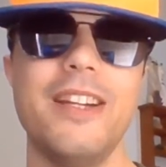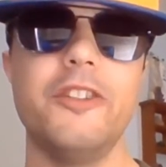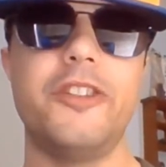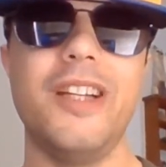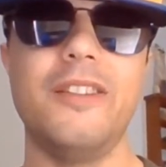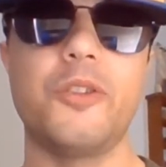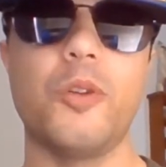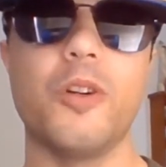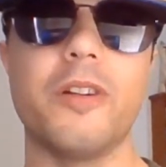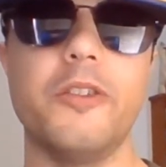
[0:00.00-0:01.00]

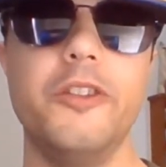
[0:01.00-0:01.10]
Xizor.